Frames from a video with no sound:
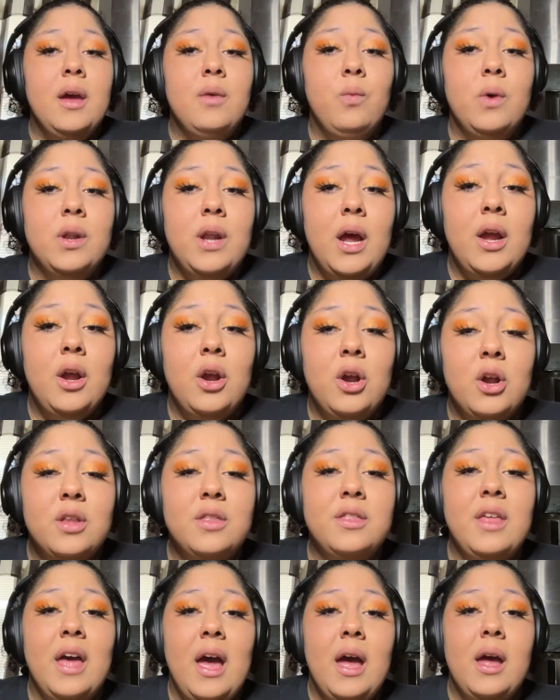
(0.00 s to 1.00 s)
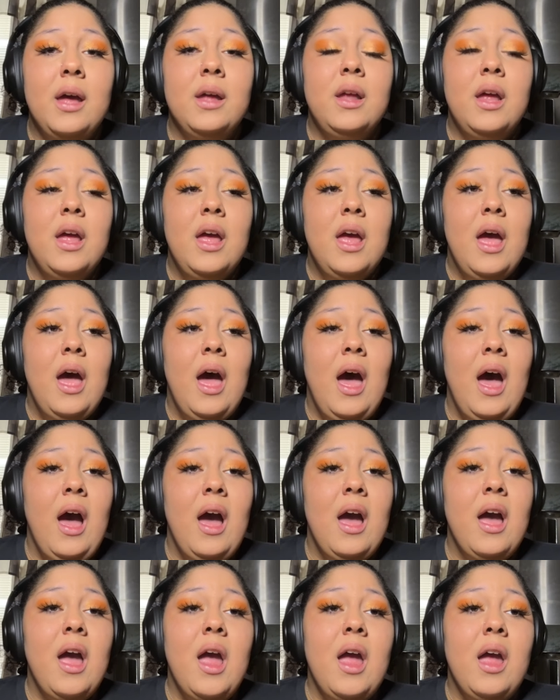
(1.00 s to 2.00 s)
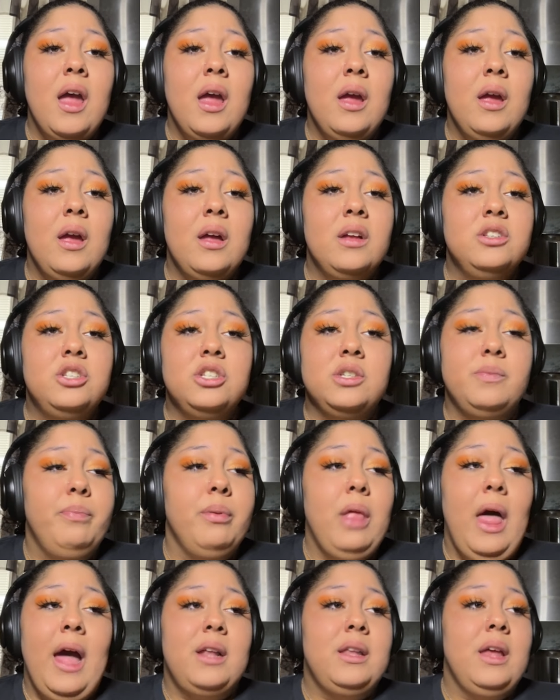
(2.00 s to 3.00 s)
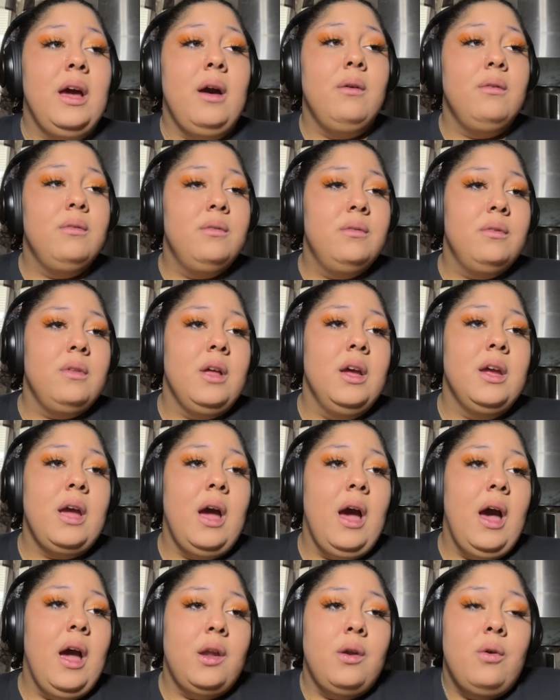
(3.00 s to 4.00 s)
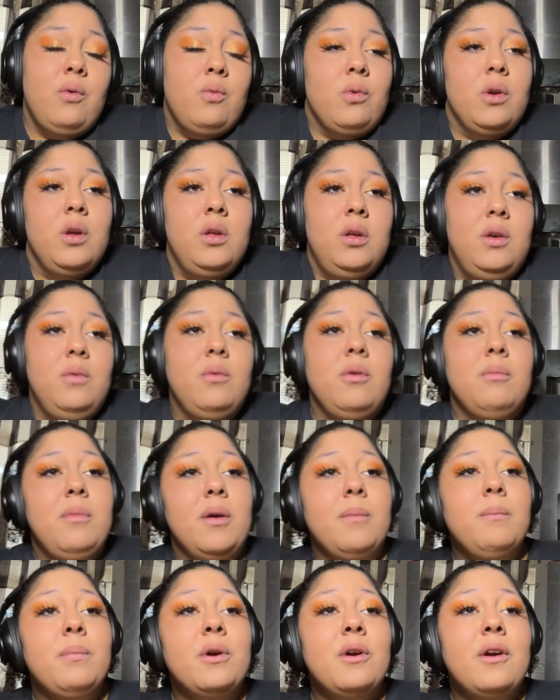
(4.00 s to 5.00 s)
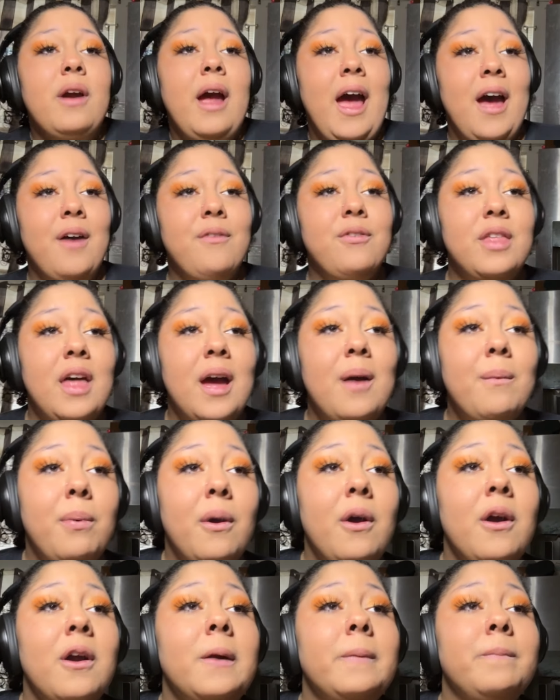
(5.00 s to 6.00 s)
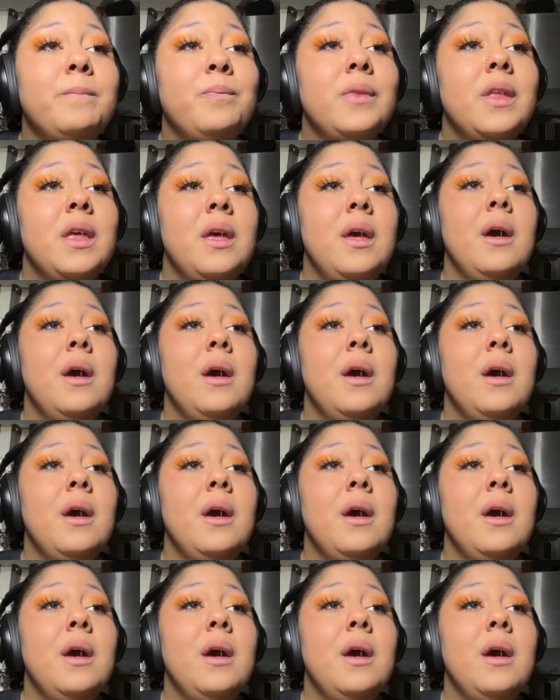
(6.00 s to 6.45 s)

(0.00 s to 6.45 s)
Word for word: And when I heard that, I just blacked out. Like, I don't really remember half of that part,